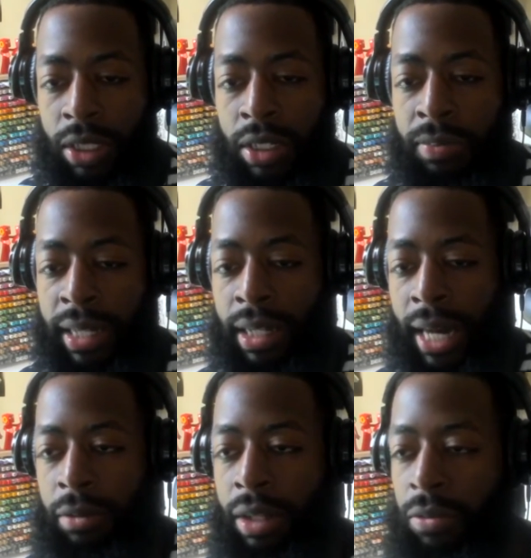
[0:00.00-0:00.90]
which is me.
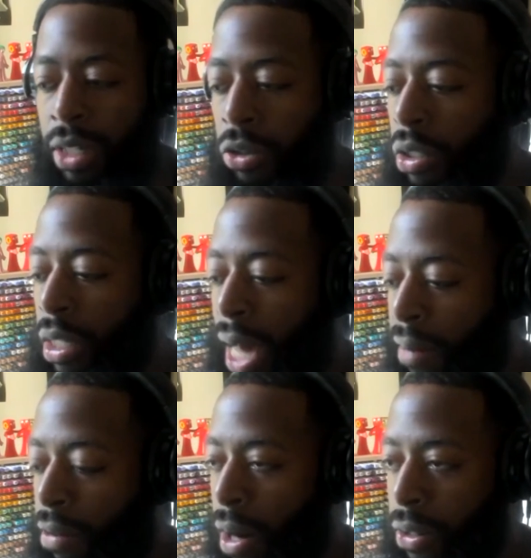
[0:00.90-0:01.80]
Like we used to
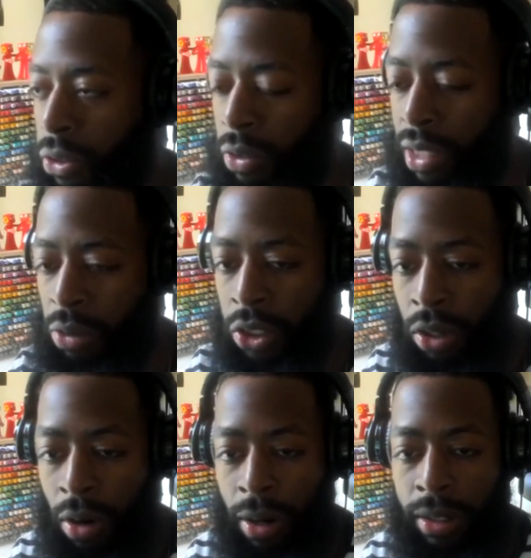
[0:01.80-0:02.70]
have cartoons that were
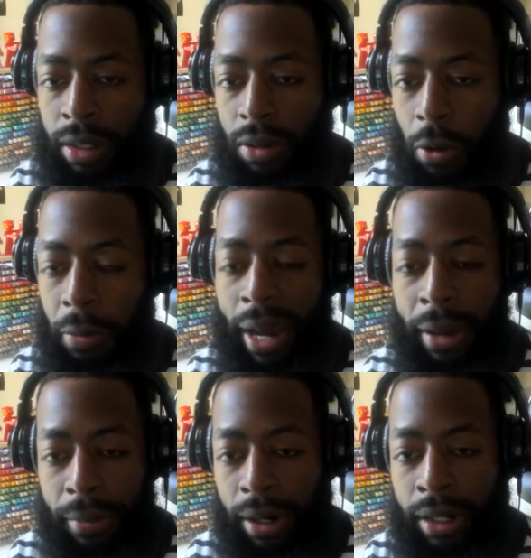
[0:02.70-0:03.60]
drawn on
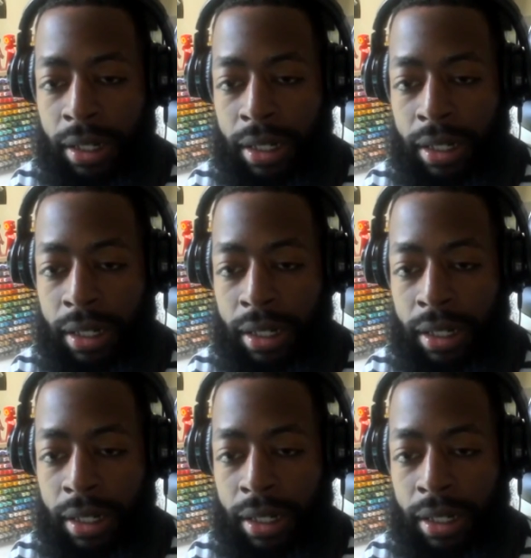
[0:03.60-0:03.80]
paper